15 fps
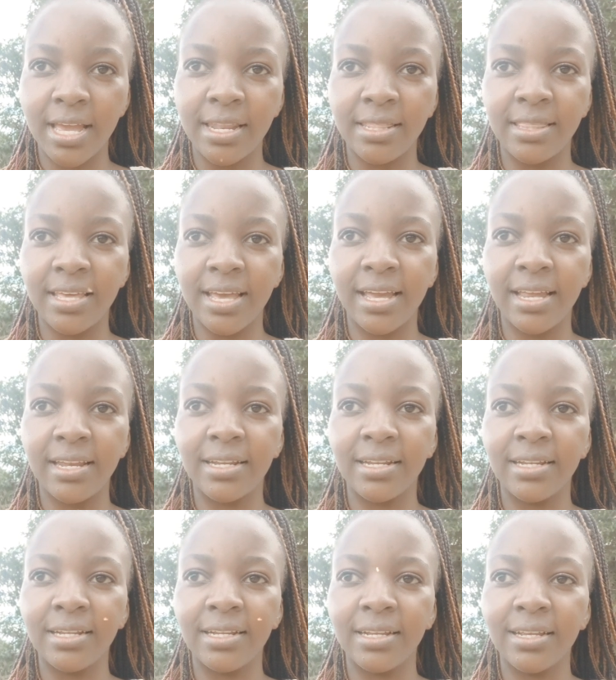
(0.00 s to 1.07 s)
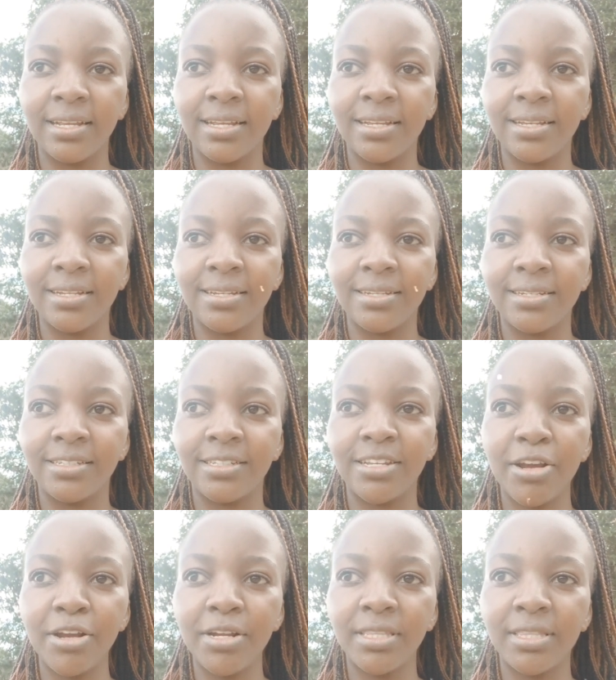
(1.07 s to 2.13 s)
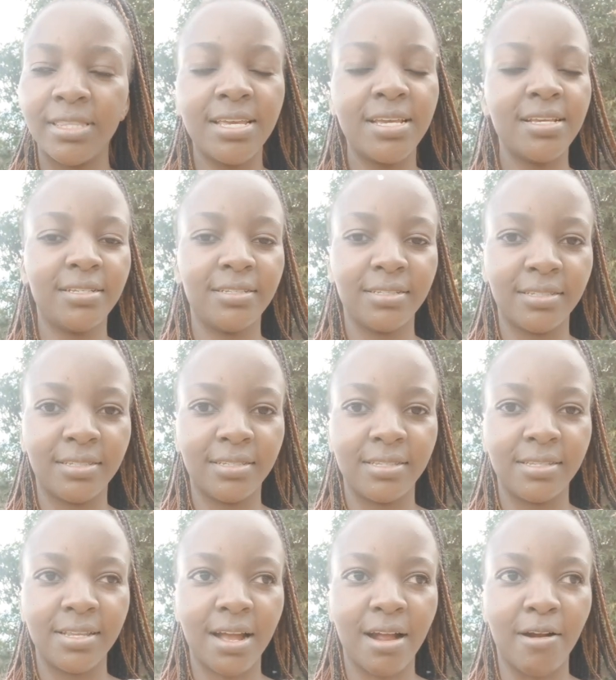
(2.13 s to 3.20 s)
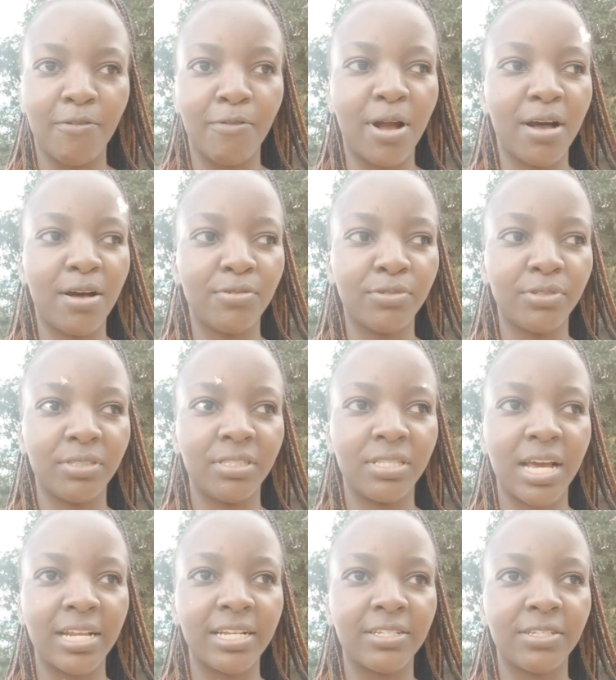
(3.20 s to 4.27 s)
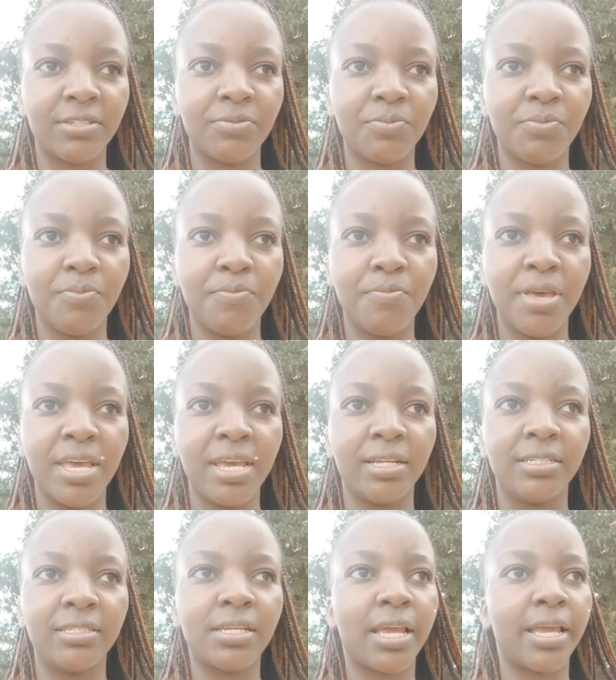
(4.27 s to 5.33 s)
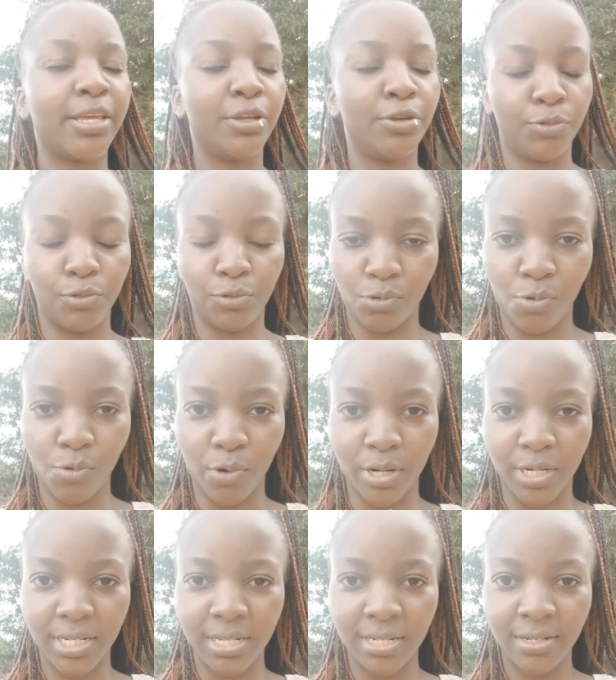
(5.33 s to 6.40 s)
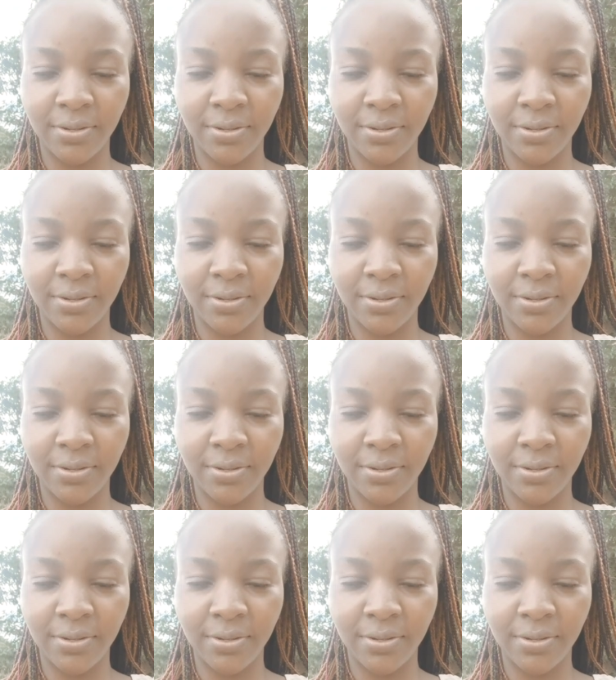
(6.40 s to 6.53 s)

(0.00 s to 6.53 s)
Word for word: and then turn things around that may take you to God.